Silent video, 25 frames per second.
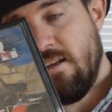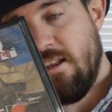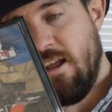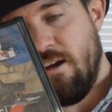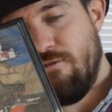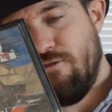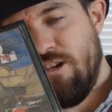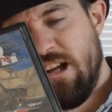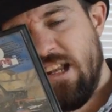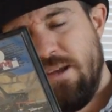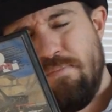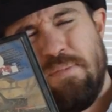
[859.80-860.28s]

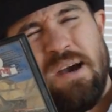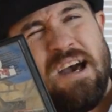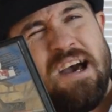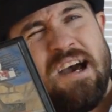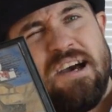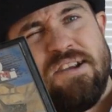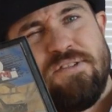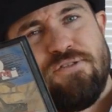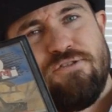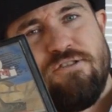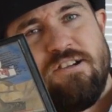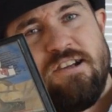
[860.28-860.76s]
like really
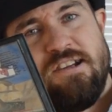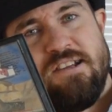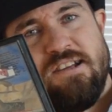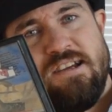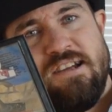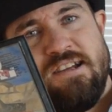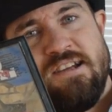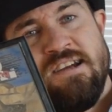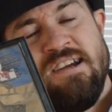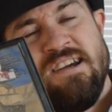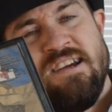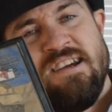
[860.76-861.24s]
bad
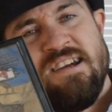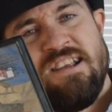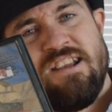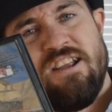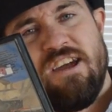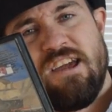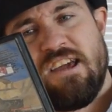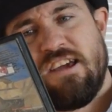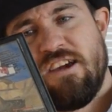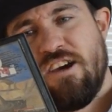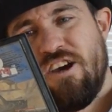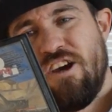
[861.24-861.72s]
3D,
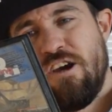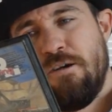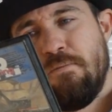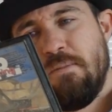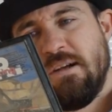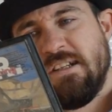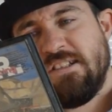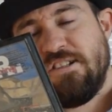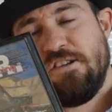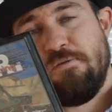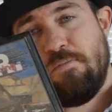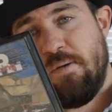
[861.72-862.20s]
like
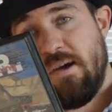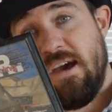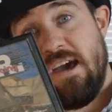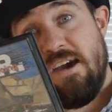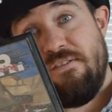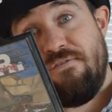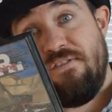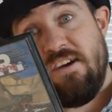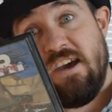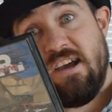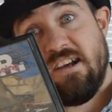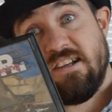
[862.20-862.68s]
a Super
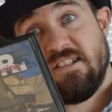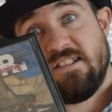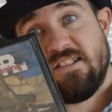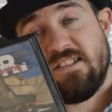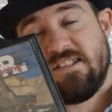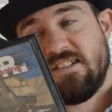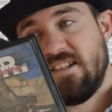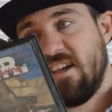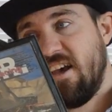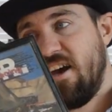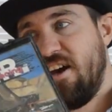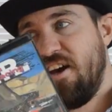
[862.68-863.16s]

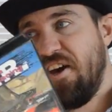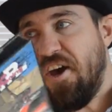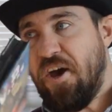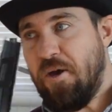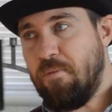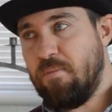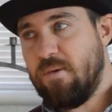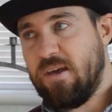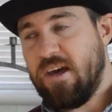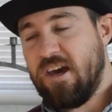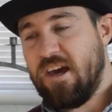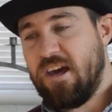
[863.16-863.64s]
FX
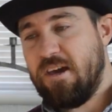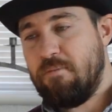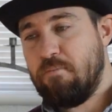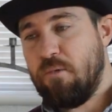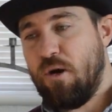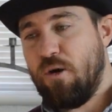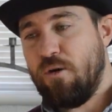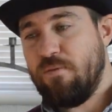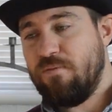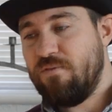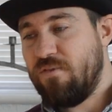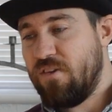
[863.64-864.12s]
game
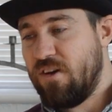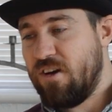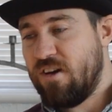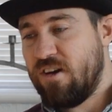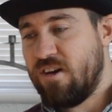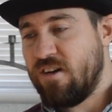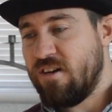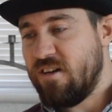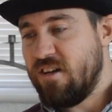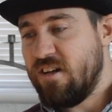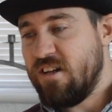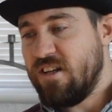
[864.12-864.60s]
on
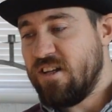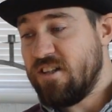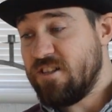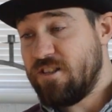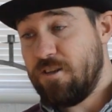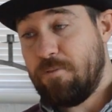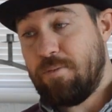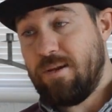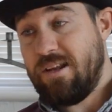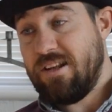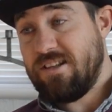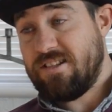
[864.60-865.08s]
the
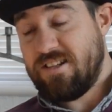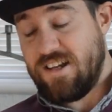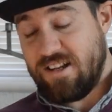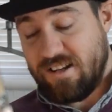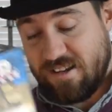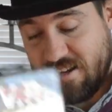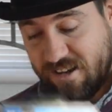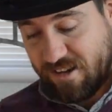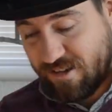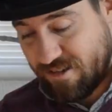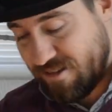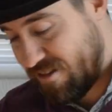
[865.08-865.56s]
Super
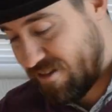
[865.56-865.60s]
Nintendo.